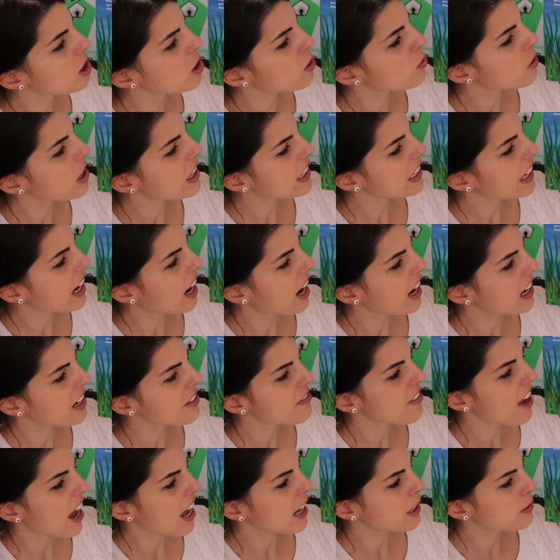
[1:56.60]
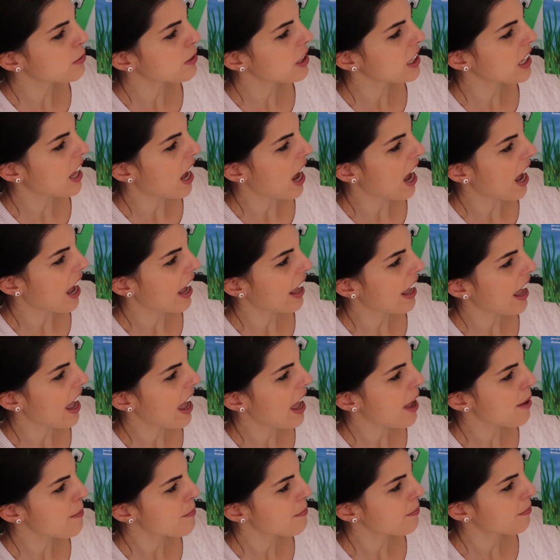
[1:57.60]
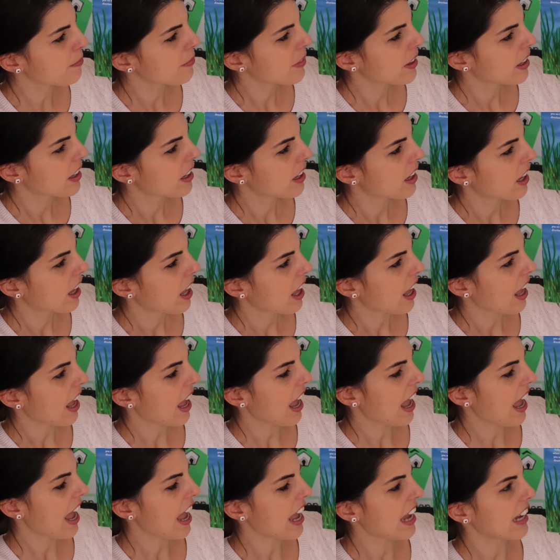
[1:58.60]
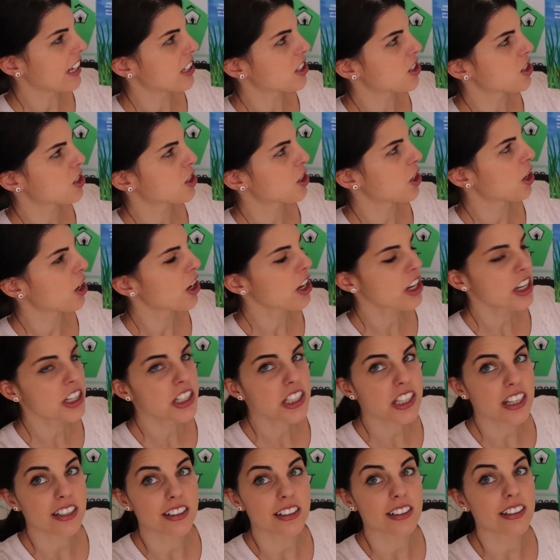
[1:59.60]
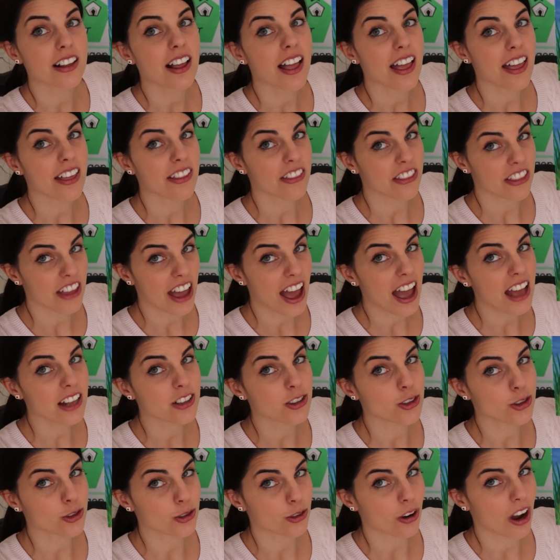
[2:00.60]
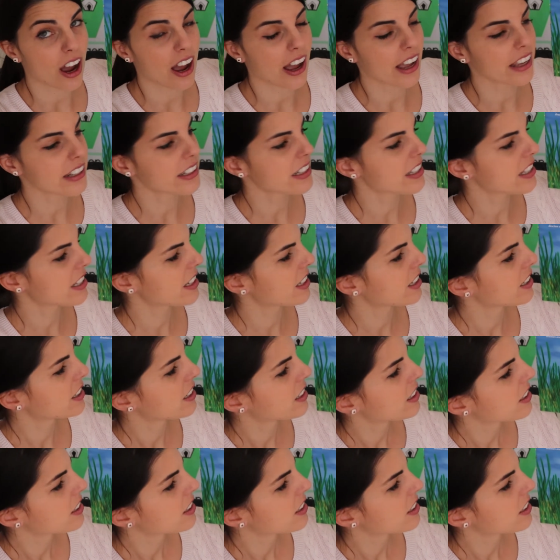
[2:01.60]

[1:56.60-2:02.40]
know what kind of animal I am? A turtle, that's right.